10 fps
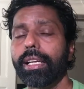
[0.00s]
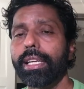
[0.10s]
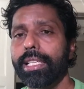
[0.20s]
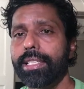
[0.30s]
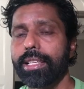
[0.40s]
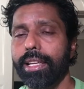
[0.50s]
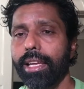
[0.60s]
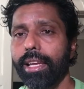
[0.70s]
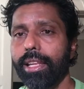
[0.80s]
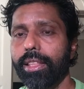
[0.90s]

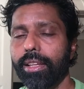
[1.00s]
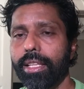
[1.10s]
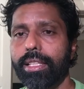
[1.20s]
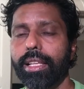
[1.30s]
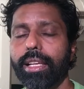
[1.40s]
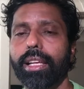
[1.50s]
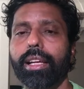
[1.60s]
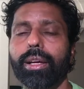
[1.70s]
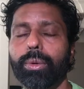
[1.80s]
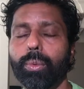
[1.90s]
Yesterday, there is
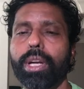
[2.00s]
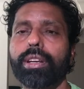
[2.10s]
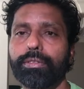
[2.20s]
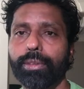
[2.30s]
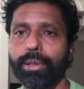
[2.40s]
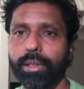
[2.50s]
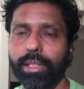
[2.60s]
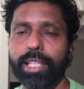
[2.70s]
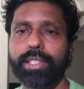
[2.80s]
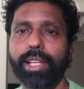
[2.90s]
a
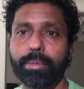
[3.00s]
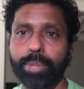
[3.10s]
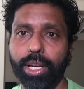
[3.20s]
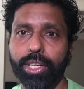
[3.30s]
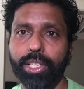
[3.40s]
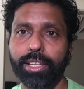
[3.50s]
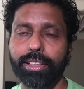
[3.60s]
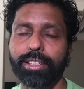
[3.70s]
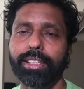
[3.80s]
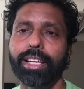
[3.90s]
wonderful
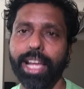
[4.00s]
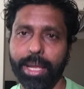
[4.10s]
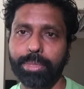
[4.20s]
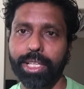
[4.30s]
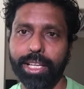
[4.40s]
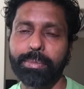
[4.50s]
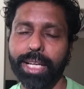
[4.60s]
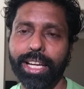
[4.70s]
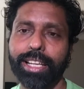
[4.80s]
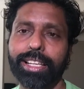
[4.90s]
celebration happen in
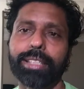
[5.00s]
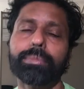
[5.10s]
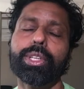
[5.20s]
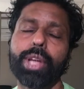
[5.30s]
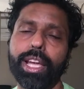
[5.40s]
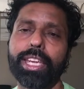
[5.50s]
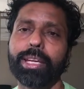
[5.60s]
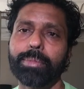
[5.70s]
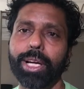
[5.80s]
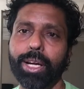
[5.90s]
America. I'm talking
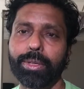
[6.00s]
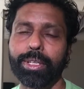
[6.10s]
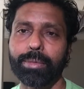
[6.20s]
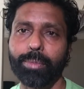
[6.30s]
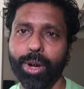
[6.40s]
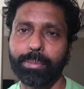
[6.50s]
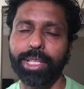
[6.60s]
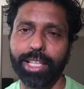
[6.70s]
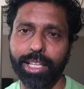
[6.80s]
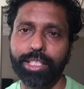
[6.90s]
about
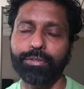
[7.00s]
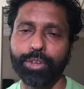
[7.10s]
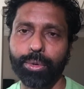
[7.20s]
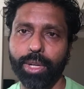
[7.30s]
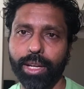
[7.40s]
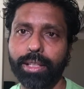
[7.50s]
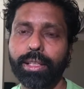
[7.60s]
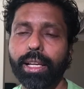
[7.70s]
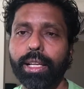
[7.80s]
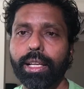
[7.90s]
Muhammad Ali's funeral.
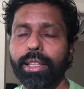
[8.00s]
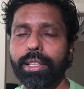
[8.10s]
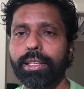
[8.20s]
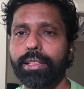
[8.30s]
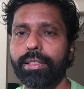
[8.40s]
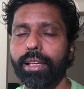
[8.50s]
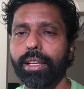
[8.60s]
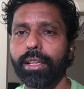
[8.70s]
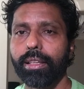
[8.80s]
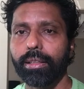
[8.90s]
This is
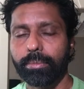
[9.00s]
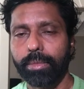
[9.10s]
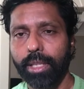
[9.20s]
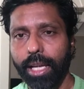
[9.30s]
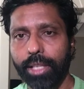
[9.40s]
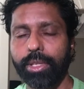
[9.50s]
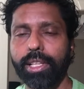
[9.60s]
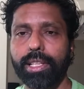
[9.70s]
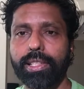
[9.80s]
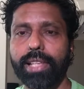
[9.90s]
um, actually
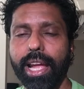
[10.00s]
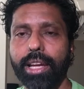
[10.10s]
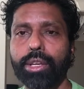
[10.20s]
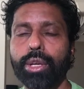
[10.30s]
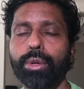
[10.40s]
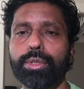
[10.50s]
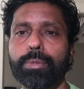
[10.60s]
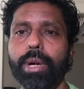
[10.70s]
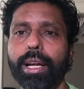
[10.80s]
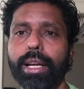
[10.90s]
it's a sad news,
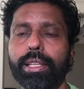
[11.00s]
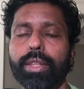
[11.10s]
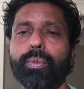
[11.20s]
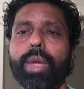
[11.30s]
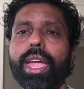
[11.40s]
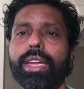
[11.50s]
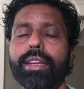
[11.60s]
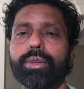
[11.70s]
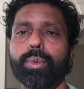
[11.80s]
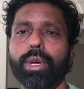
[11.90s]
but the way
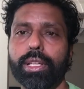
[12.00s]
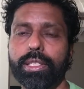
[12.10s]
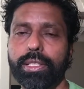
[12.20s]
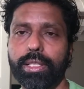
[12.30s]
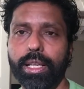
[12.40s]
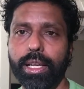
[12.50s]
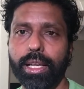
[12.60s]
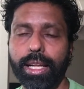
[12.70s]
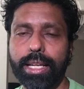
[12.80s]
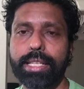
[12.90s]
it was
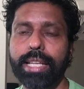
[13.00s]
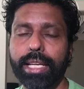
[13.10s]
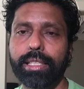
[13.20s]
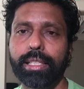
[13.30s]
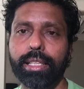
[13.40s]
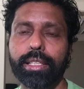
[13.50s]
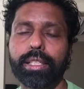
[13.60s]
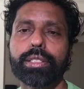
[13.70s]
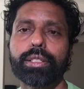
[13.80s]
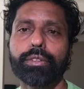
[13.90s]
uh, conducted
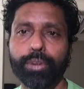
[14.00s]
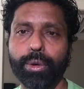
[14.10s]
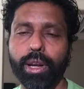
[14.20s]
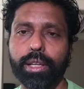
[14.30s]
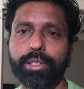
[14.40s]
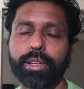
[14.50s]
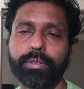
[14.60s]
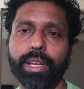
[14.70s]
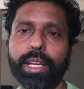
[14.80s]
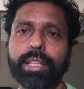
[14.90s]
is a funeral
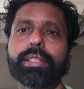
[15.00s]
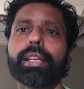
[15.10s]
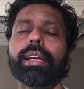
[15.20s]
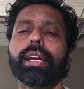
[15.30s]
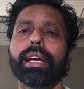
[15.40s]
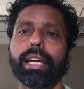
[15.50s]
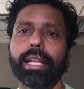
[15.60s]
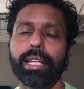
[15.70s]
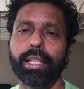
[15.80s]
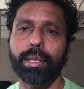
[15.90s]
service
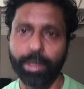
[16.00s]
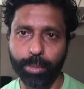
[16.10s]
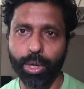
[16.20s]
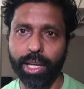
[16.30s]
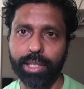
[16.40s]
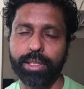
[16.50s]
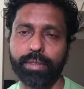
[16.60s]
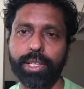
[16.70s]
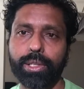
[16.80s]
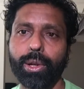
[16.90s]
and uh, the memorial
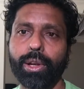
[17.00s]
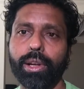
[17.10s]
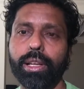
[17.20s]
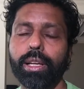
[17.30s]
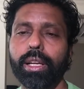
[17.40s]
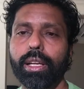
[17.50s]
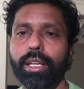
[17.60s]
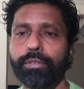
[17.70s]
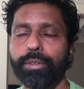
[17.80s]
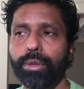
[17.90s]
service. All,
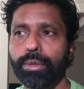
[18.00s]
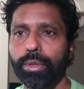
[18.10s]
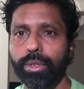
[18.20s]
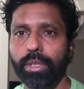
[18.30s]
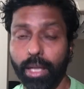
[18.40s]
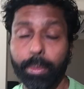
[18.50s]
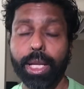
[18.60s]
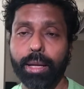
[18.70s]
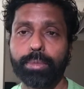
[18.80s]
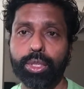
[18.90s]
if you could, I
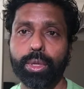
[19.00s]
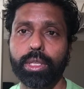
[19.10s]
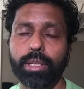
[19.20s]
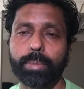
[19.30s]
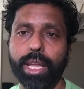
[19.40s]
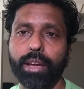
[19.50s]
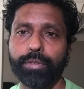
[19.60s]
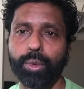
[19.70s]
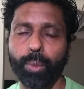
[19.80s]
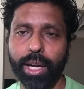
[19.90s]
mean, I'm sure that many of
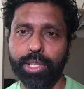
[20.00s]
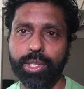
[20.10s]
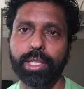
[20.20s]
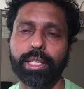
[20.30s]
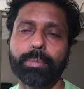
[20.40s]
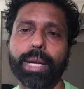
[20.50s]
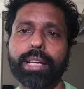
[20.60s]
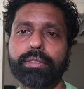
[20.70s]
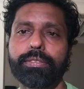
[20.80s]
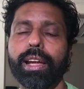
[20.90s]
you watched it. As a
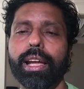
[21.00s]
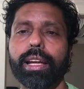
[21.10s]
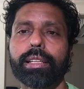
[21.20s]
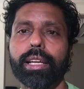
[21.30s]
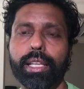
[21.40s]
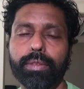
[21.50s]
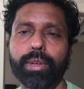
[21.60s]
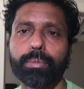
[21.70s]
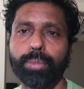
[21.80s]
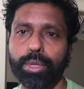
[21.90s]
matter of fact, I
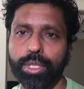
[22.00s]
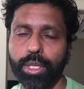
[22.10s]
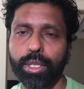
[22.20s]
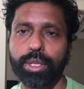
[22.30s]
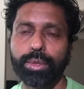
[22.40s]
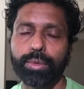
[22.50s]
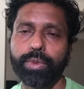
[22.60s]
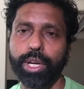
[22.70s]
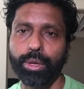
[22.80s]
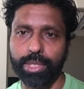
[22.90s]
even posted uh, two
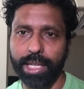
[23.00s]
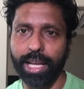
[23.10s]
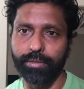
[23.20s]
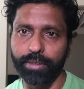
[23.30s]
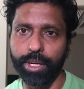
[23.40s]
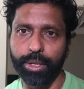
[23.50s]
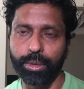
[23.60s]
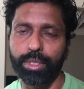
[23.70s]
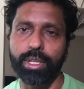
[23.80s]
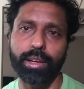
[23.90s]
videos, live
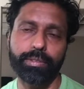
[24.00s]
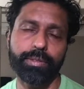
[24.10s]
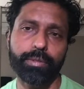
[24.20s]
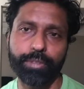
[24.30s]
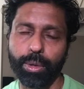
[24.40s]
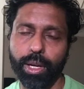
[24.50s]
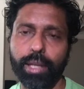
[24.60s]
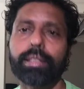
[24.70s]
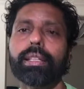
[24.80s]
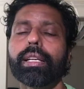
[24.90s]
videos of the
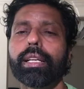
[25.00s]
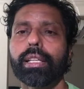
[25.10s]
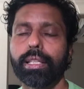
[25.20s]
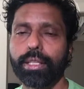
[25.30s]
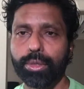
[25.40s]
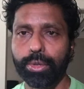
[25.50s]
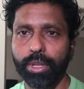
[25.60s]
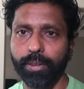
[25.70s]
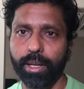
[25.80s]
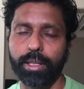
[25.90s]
funeral. The two
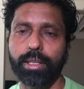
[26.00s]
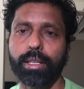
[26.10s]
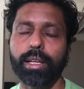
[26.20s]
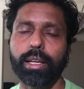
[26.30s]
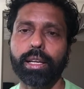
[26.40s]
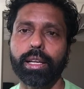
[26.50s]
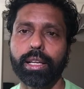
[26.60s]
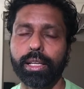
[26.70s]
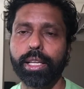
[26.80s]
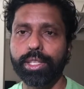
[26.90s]
different uh,
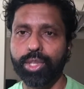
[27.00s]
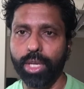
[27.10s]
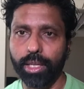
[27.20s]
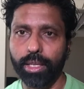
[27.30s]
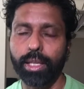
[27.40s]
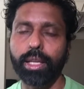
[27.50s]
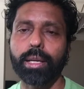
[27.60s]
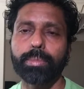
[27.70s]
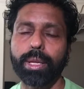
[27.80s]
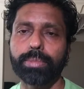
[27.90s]
religion
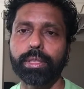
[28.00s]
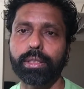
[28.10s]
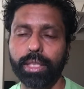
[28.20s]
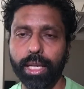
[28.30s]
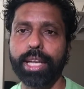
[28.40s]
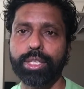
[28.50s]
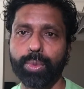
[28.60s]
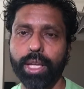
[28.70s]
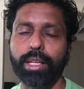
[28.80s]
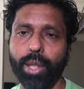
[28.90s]
uh, people, the heads
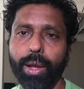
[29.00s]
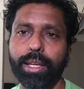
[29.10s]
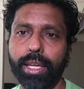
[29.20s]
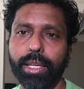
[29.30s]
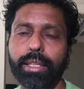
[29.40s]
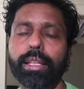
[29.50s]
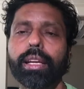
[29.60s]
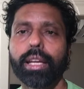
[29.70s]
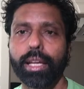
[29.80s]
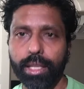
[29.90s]
were talking
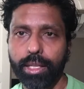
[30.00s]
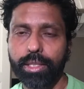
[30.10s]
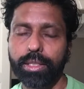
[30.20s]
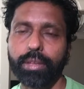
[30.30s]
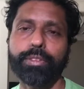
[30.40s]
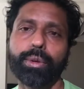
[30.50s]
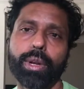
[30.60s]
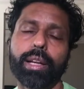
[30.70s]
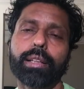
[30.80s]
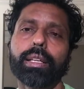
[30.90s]
in his uh,
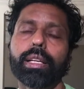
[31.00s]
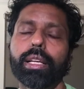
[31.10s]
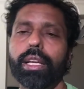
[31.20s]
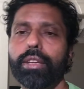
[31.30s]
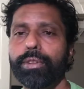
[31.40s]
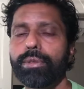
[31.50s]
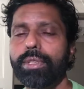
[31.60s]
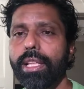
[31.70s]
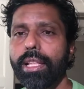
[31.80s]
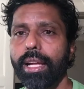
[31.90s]
funeral. If you
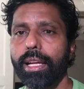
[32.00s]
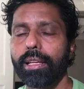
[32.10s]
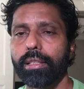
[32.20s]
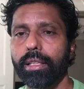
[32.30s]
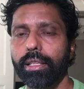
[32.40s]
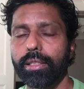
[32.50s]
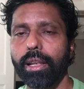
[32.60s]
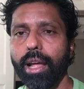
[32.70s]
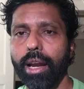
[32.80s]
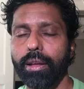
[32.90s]
see that, there's a
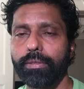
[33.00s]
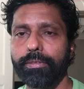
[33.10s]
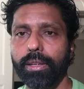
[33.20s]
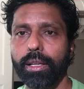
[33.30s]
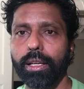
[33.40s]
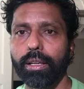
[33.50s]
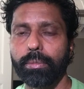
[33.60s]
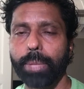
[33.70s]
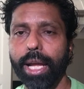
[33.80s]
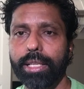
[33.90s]
lot of
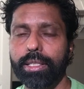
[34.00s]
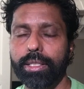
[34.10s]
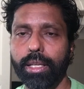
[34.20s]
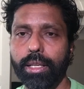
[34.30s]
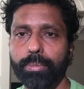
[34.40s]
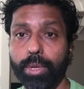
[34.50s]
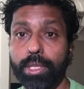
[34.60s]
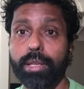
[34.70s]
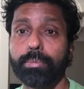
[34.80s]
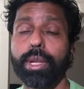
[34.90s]
past and uh,
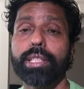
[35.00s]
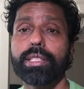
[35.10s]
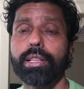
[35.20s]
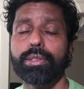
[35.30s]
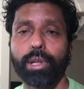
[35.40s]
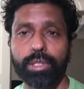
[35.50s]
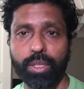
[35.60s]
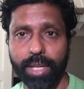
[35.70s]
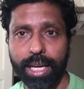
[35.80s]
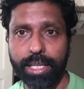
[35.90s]
present presidents also
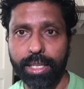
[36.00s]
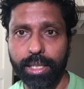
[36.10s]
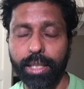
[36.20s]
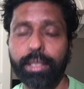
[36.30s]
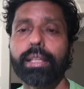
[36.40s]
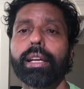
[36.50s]
were attending.